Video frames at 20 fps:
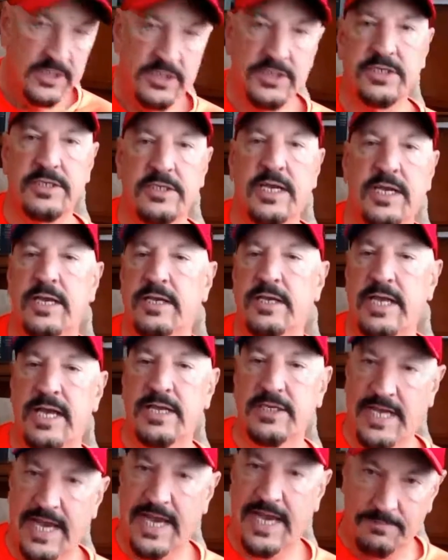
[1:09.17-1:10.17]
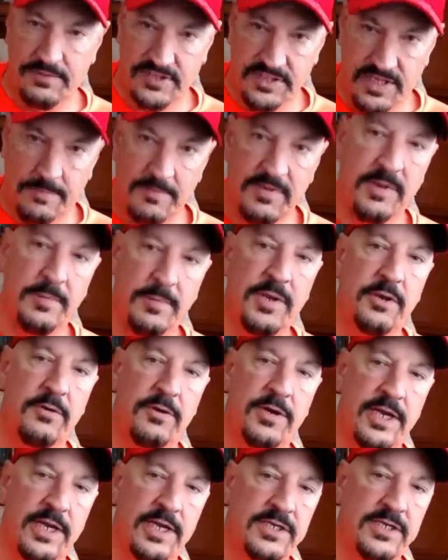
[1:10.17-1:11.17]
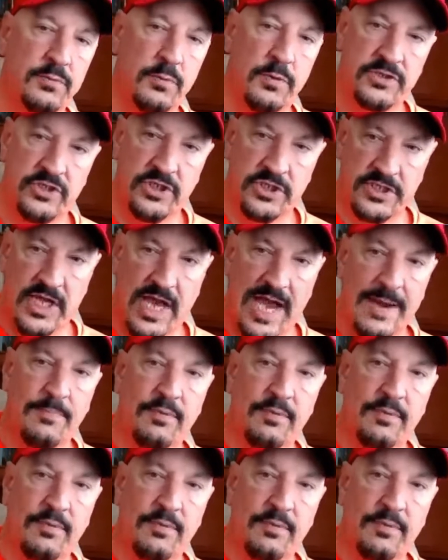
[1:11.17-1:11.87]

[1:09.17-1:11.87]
It has kept some communities with just high